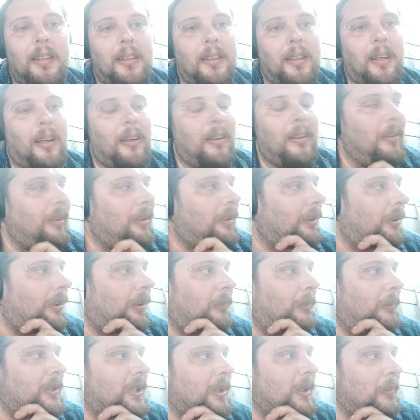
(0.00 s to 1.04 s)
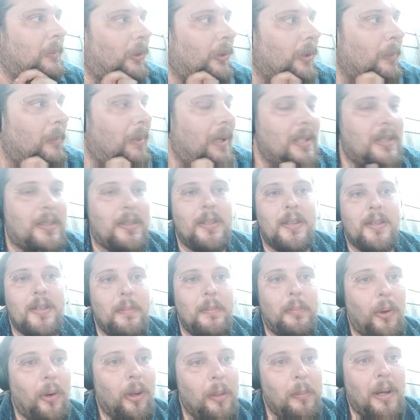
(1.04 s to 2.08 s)
and I wish him all the best and
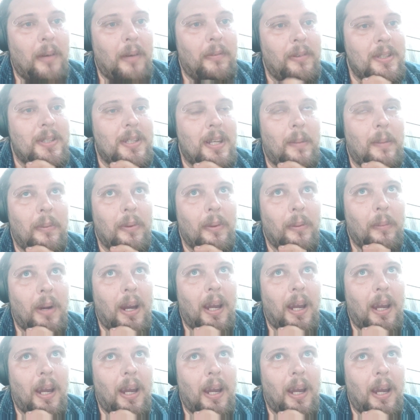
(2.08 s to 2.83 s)
support him every step of